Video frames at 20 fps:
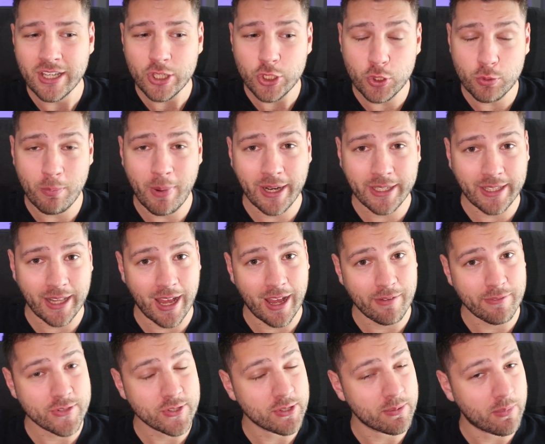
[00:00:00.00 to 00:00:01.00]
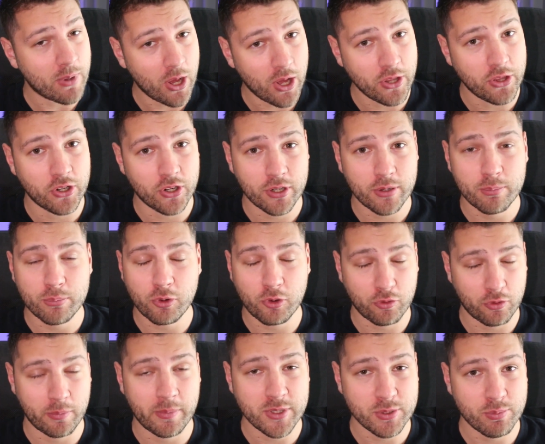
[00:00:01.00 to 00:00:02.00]
you might have some other
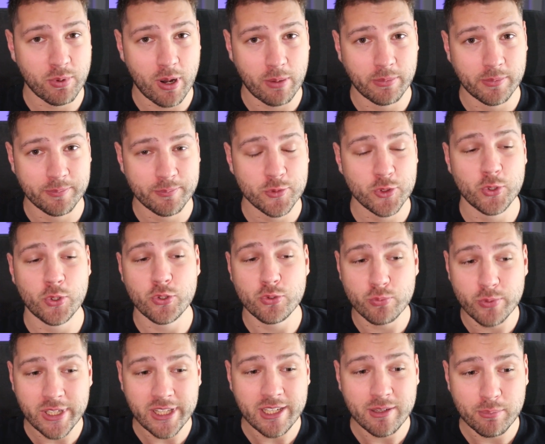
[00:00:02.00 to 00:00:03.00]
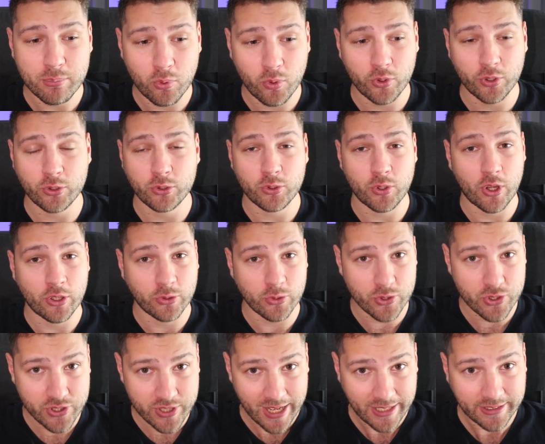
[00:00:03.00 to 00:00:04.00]
performance problem. So it's really important to
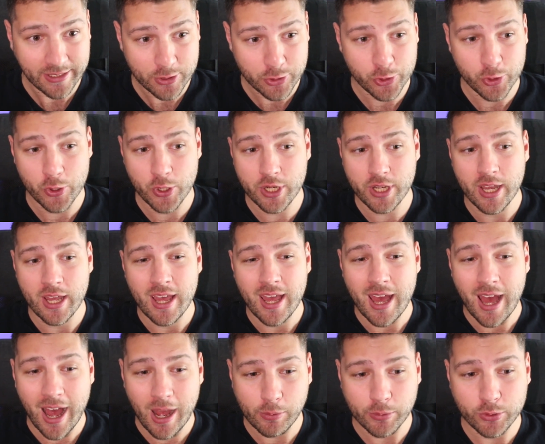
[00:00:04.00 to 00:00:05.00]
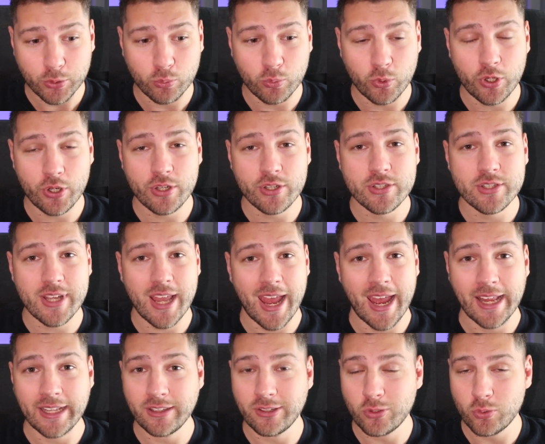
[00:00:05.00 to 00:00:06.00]
understand this hook, how it works,
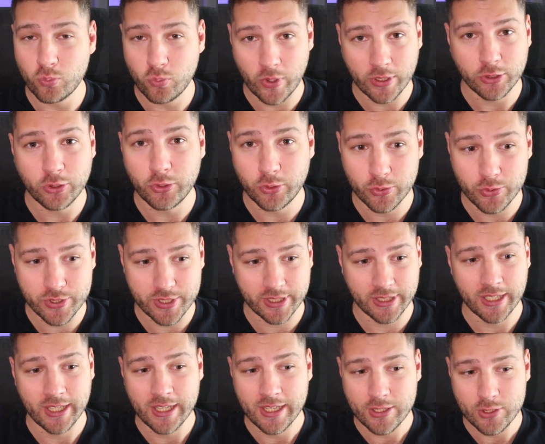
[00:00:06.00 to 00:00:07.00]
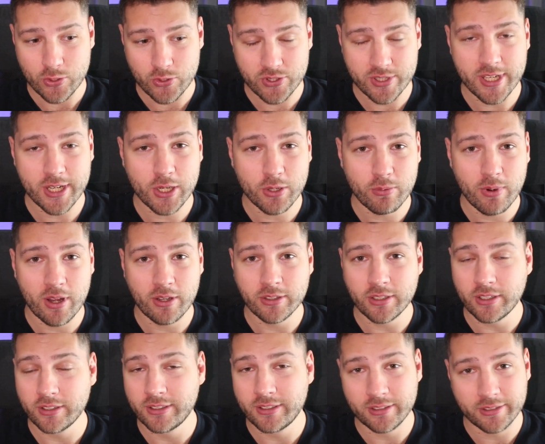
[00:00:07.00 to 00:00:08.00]
and when to use it. So stick around
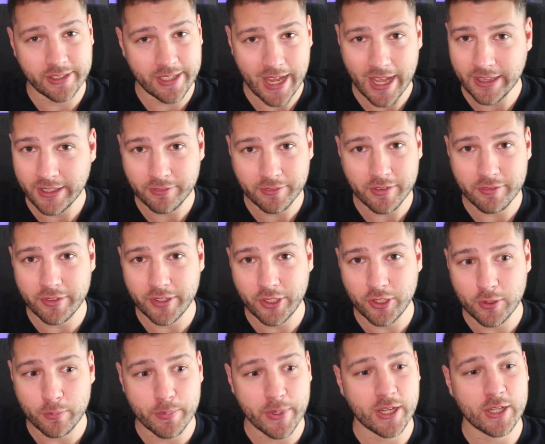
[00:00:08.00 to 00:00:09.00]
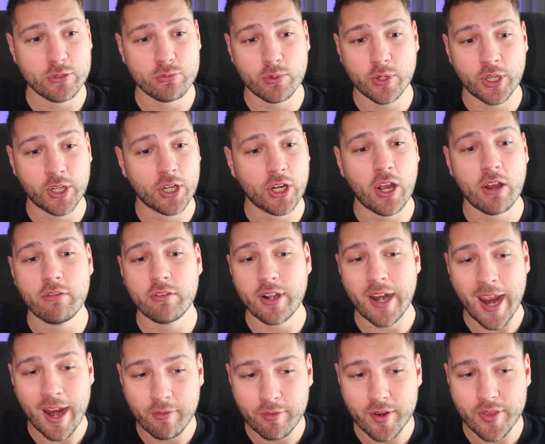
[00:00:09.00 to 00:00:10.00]
until the end of the video because we're going to cover
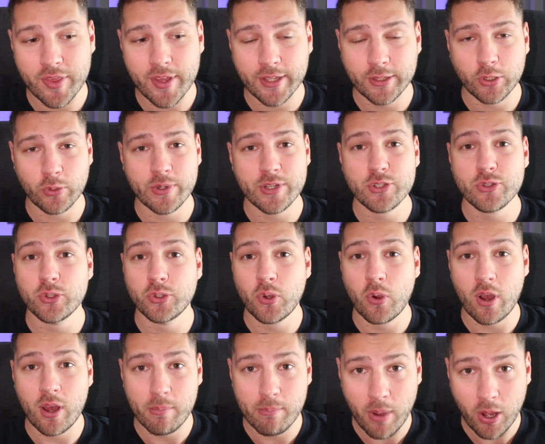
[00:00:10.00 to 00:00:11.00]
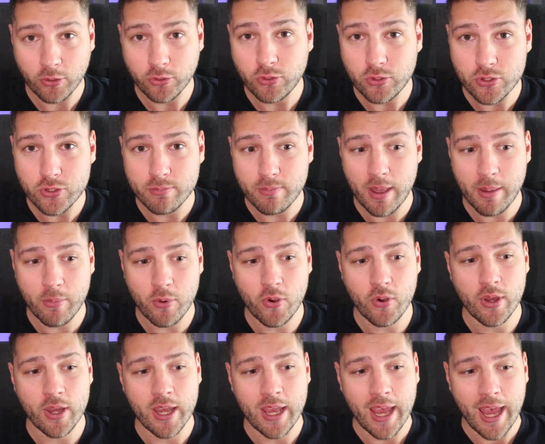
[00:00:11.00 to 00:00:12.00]
everything there is to know about use memo.
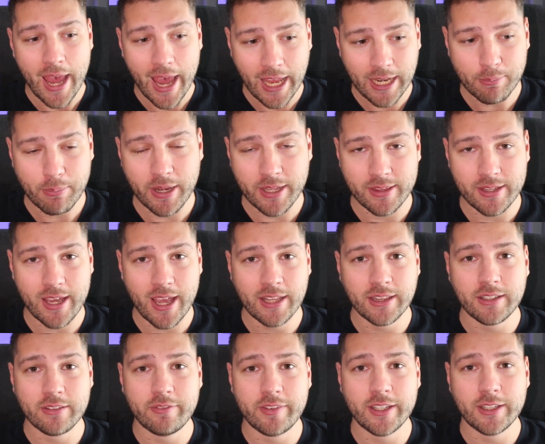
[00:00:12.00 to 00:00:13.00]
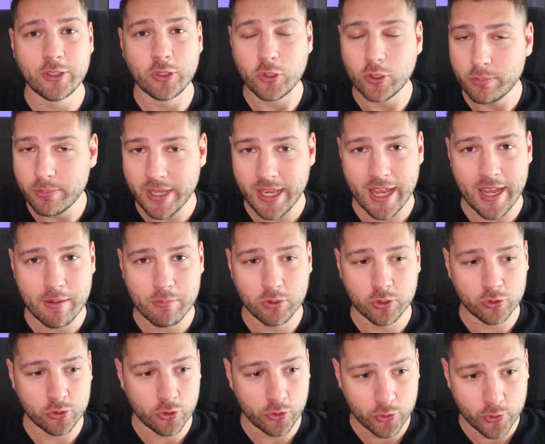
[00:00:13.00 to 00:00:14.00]
And by the end of it, you'll be able
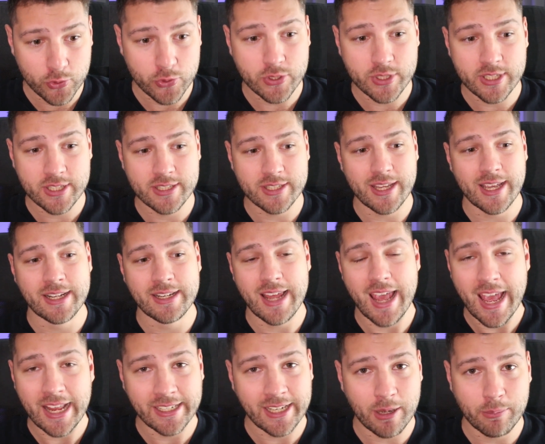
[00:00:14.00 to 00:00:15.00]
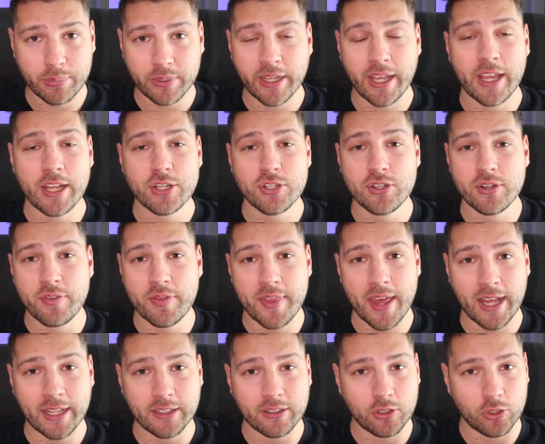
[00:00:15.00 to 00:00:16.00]
to use this in any application
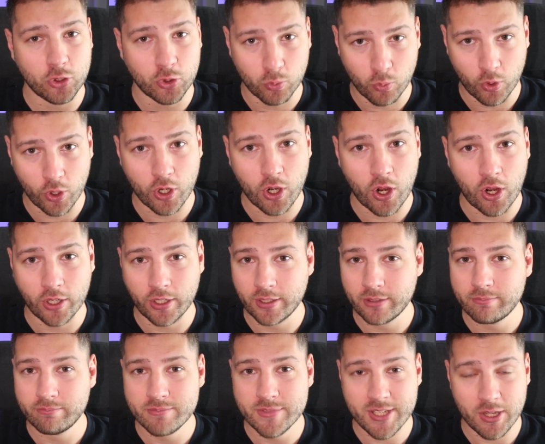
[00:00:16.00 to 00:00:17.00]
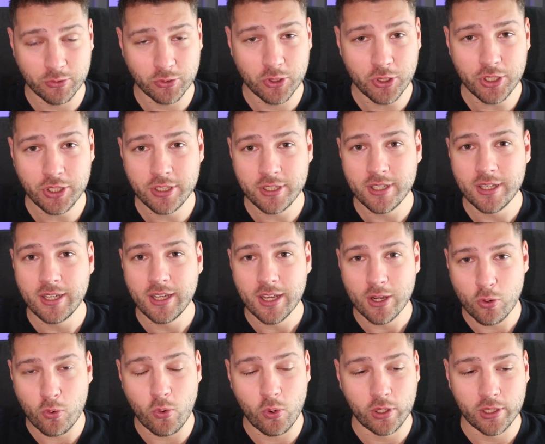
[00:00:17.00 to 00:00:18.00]
that you work on. Sound good?
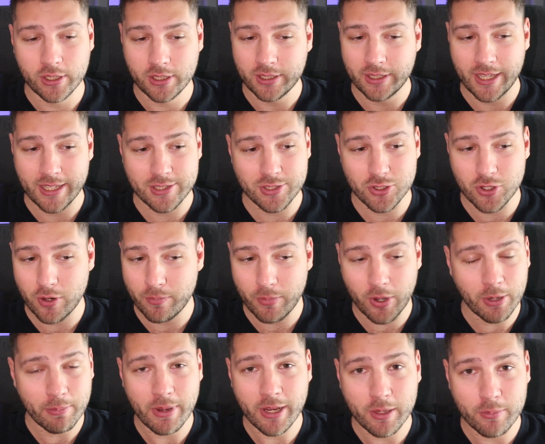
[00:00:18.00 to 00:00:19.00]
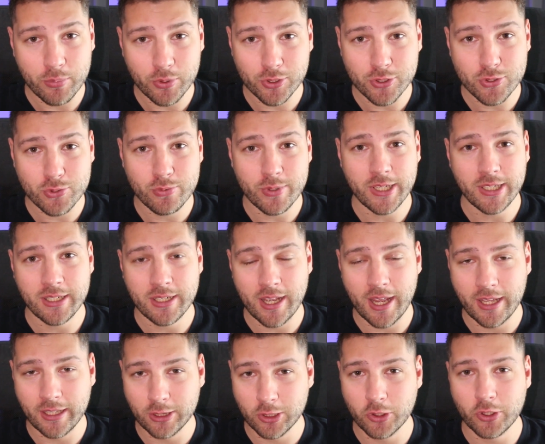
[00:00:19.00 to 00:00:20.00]
Cool. Let's jump on my computer screen
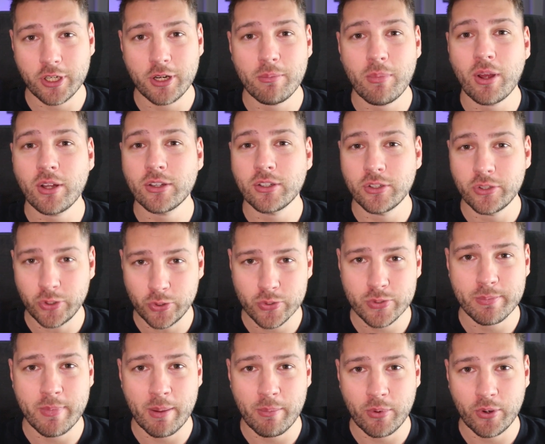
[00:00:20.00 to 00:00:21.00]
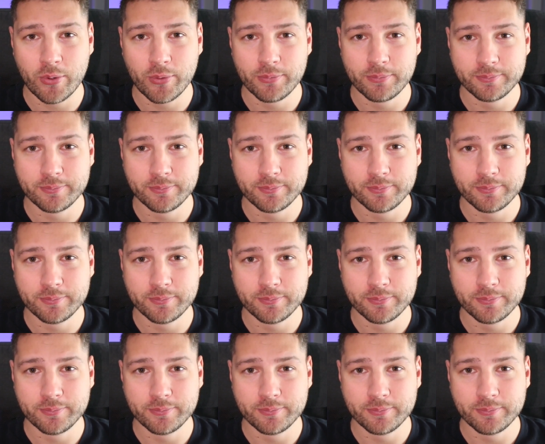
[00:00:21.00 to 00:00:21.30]
and learn about use memo.